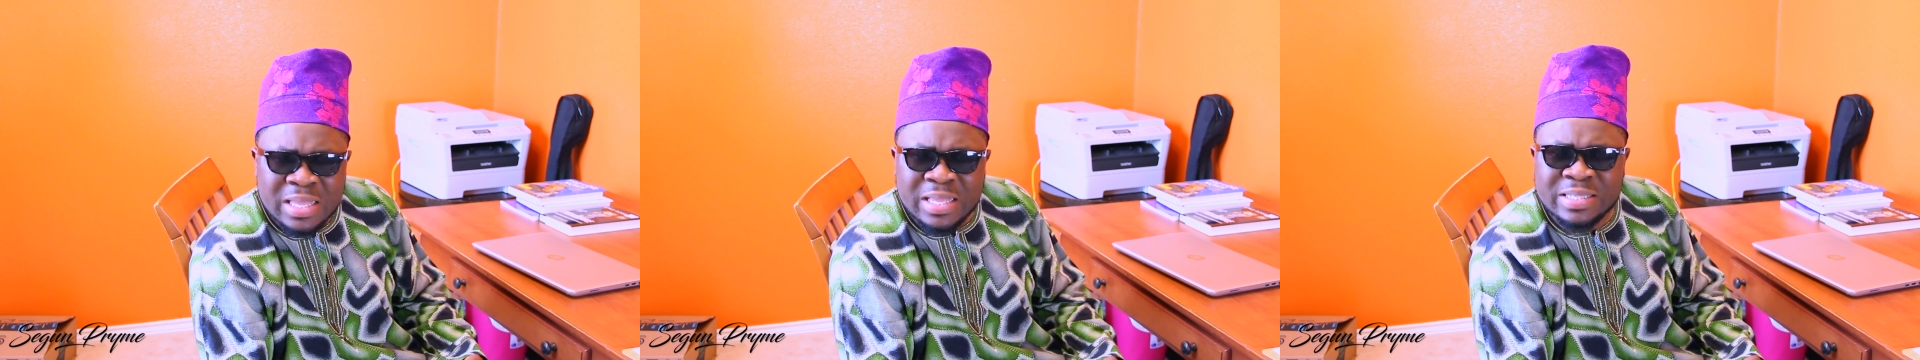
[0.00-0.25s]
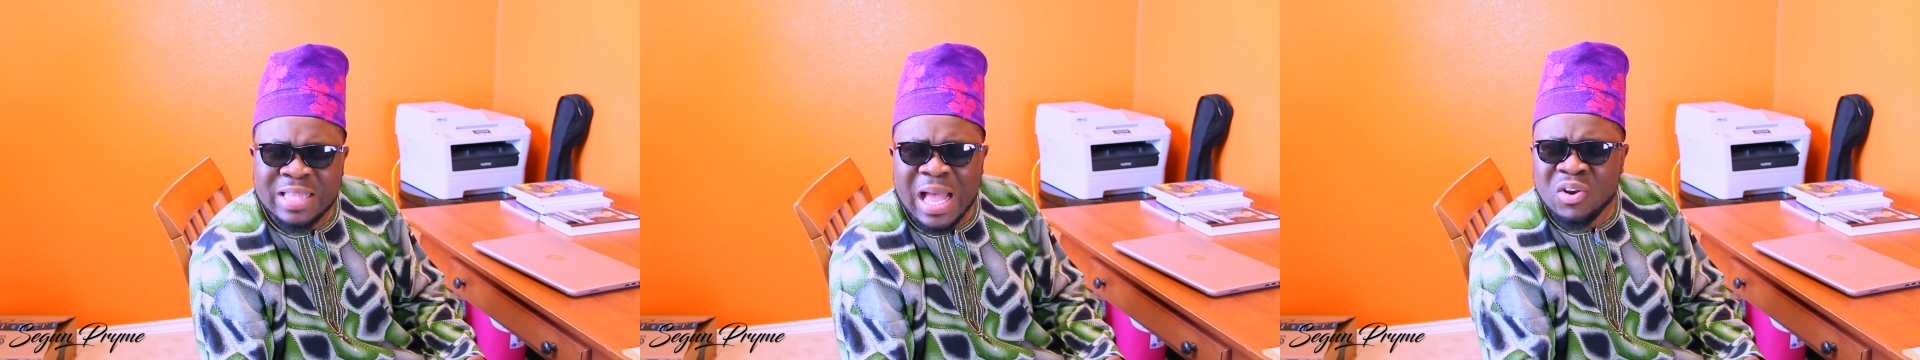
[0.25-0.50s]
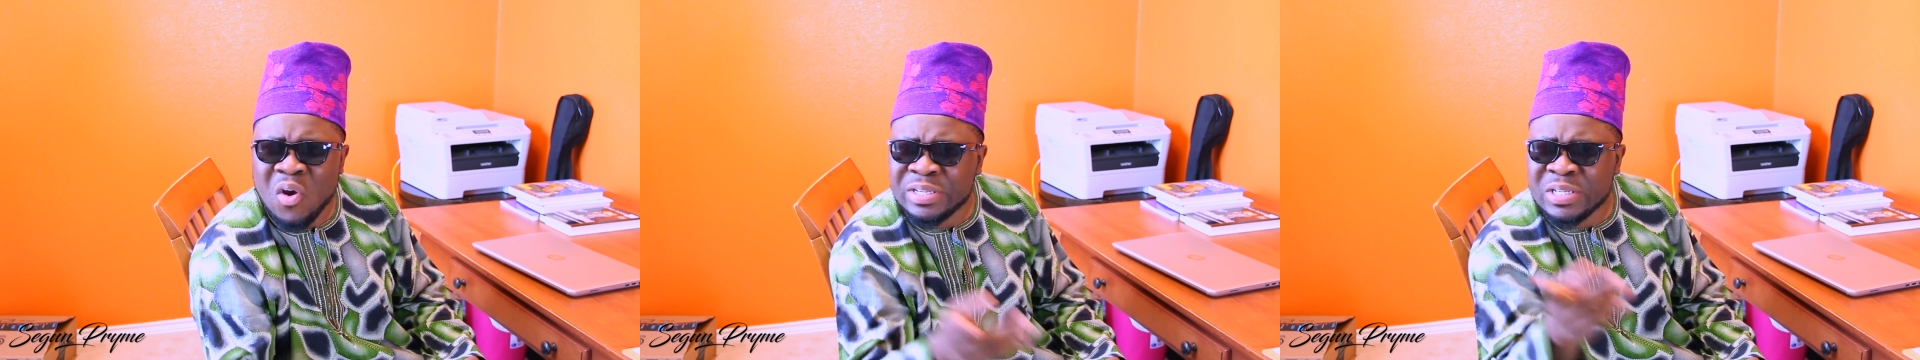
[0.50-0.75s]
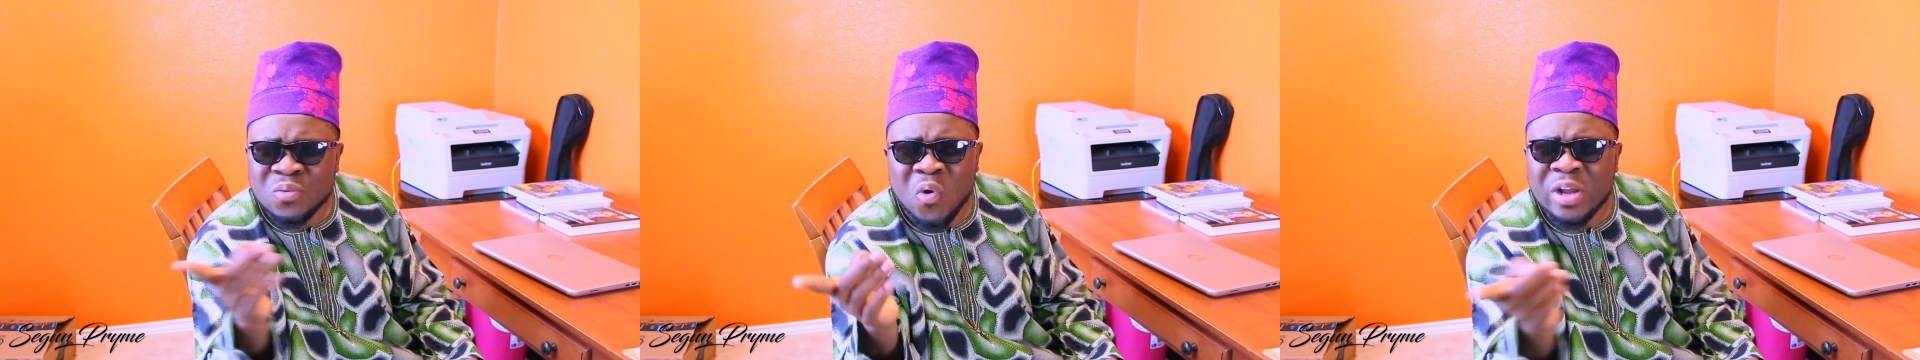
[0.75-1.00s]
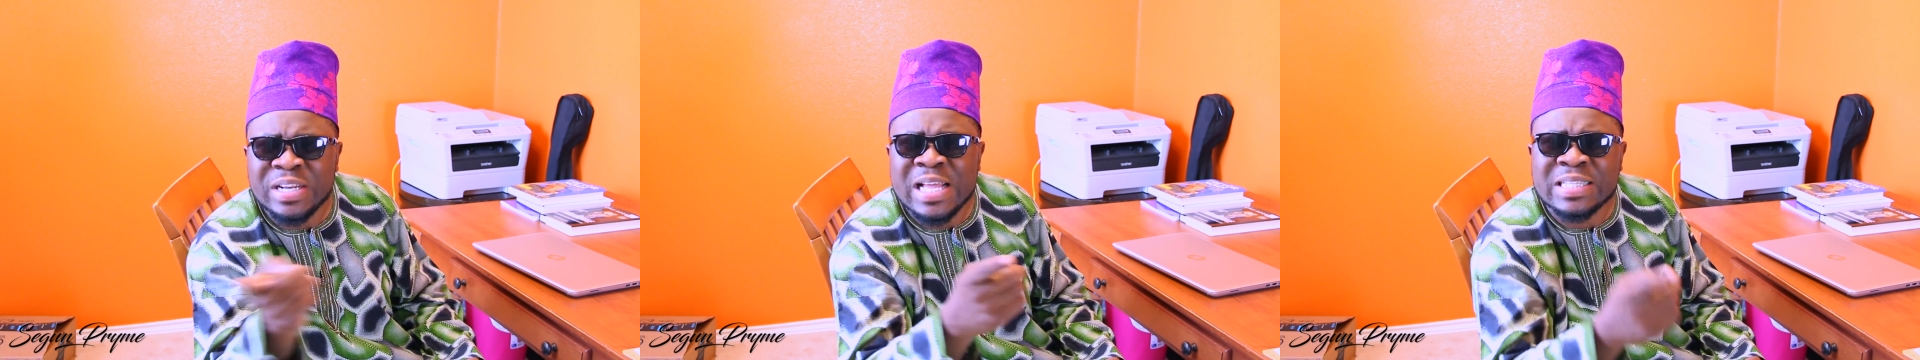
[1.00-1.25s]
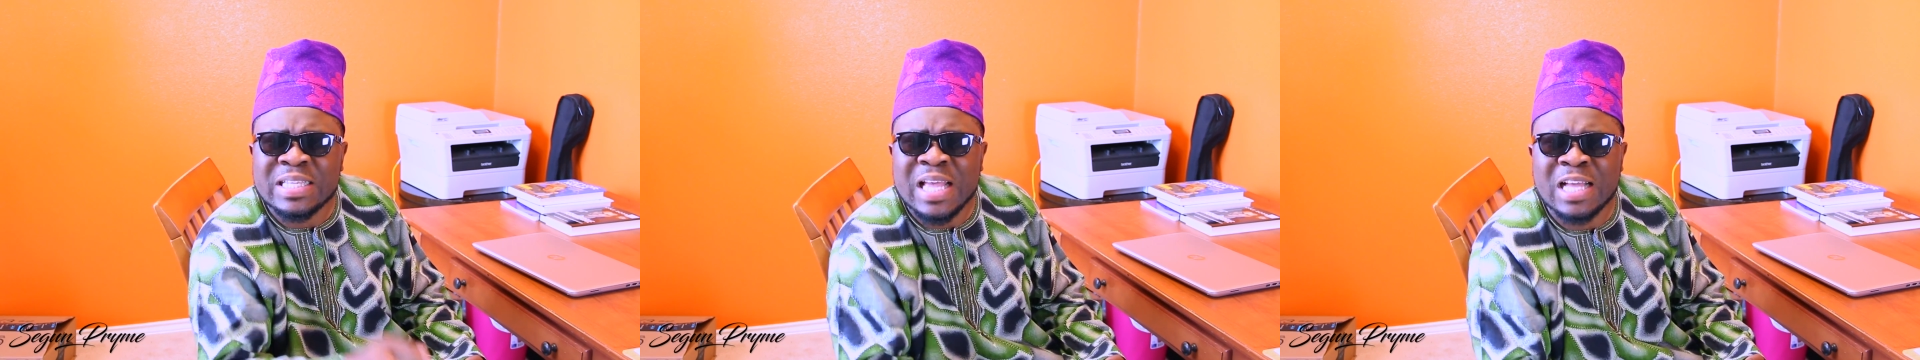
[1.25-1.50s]
Is that not the one
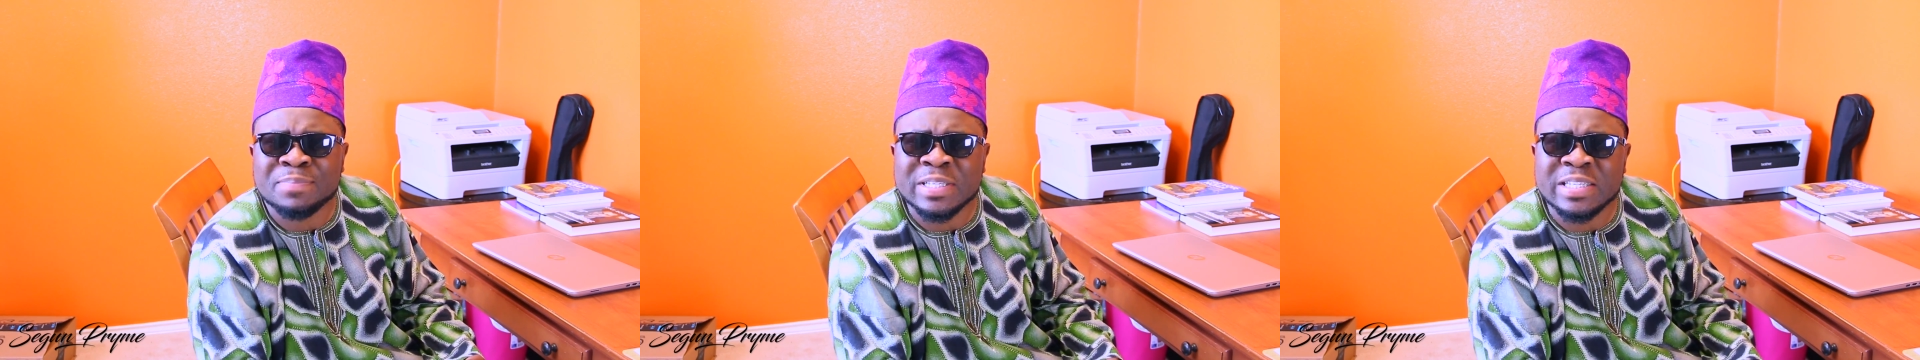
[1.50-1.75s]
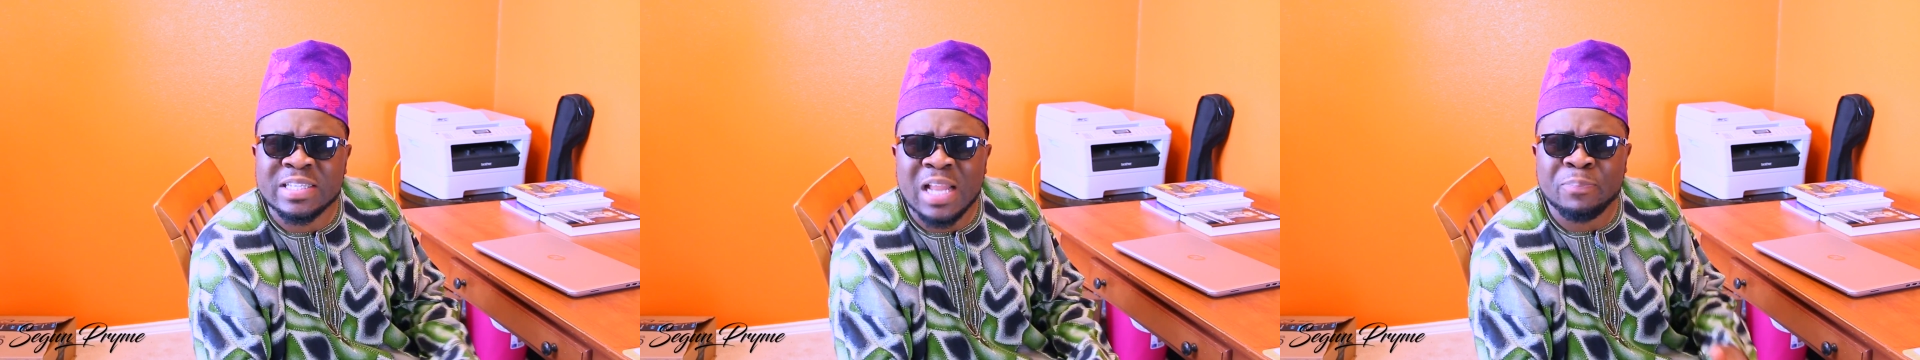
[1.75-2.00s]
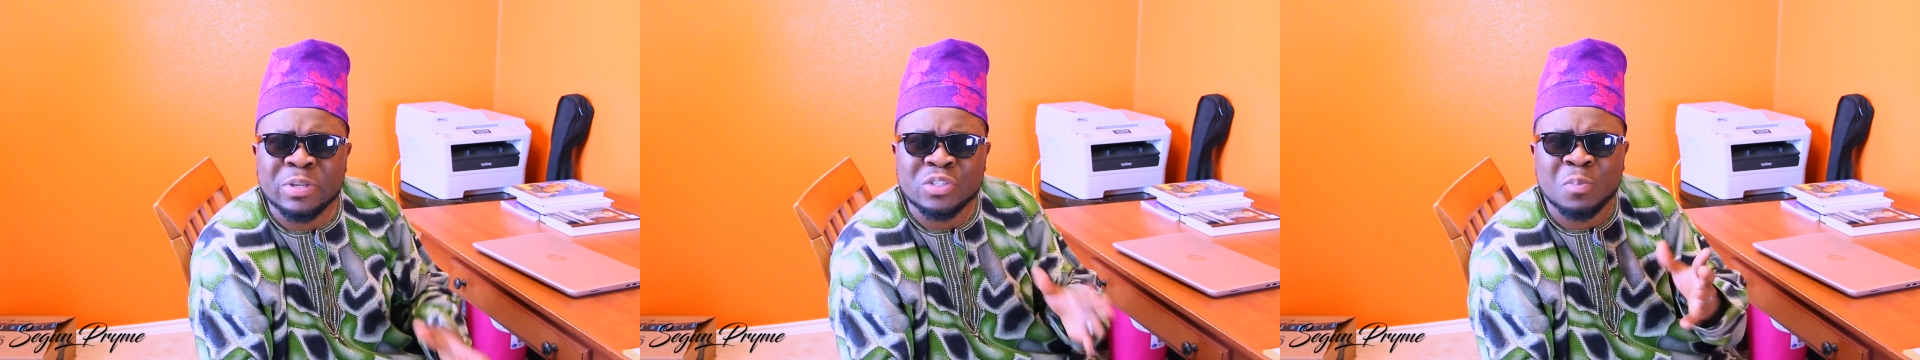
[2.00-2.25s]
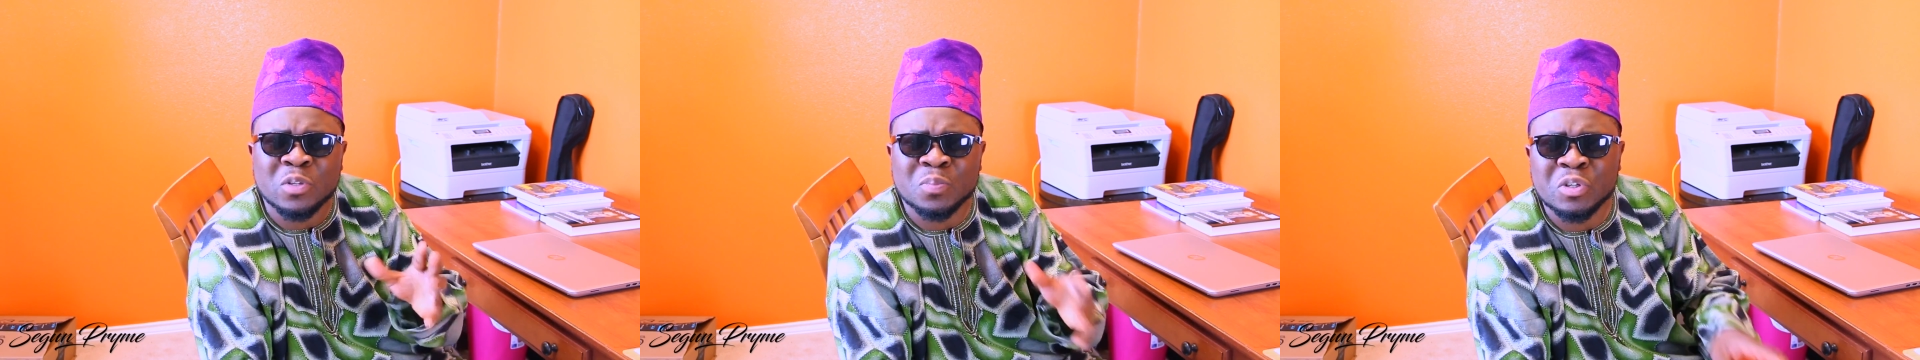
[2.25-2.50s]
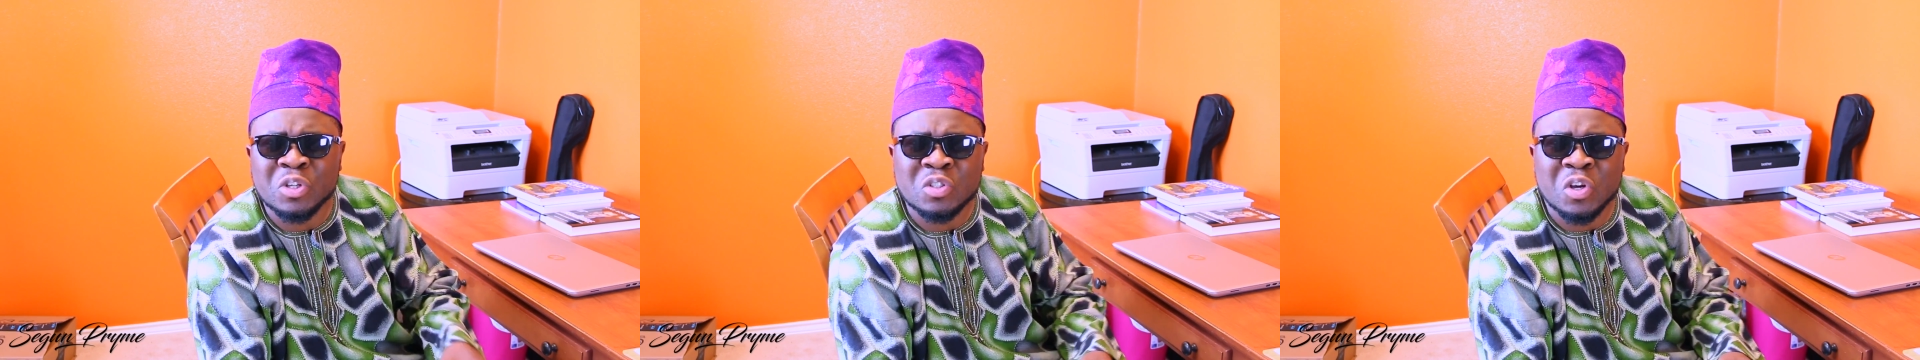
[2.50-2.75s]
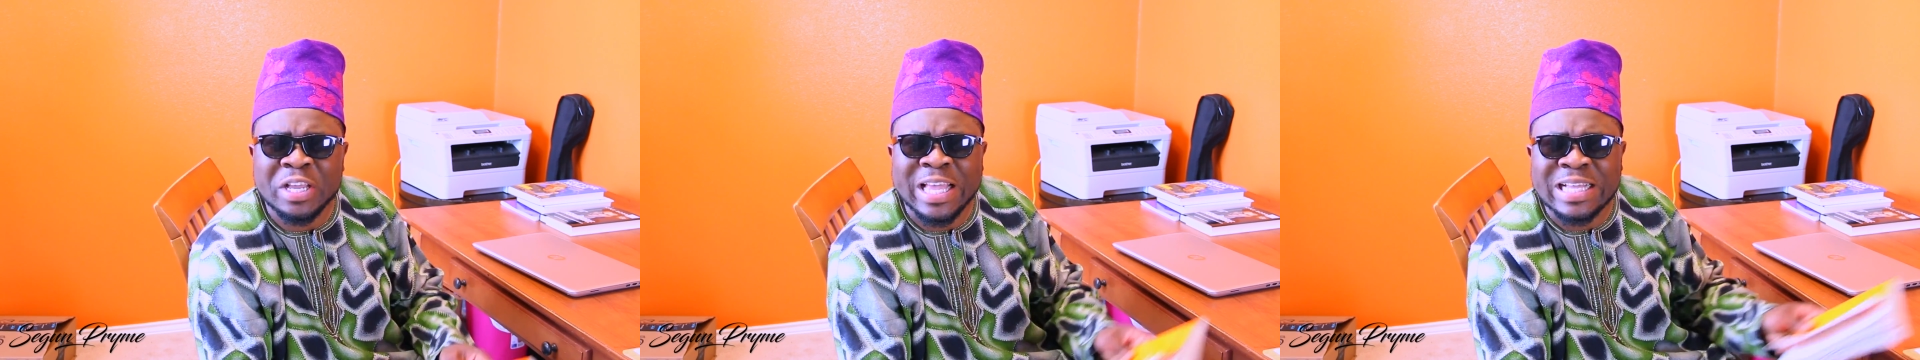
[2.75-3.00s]
they say has been kidnapping small, small, young,
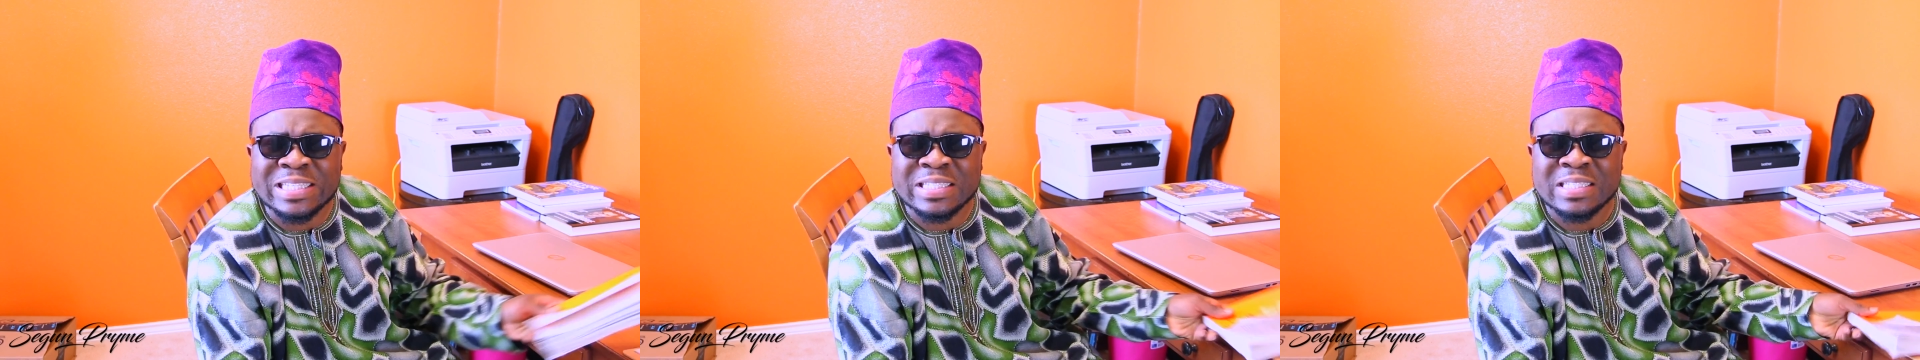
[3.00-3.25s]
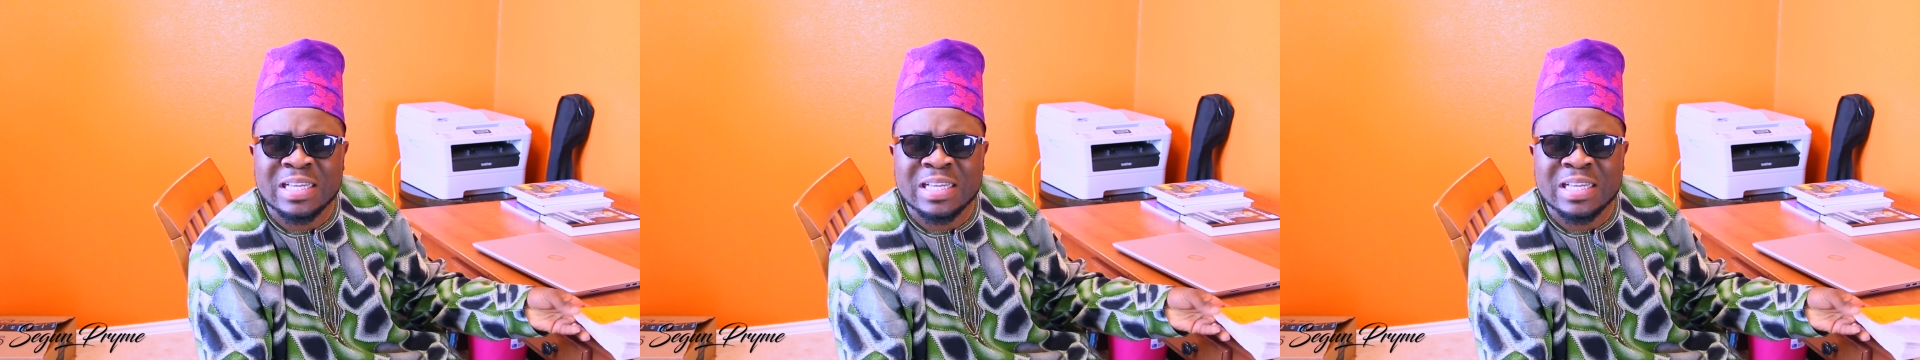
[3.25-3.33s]
young guests?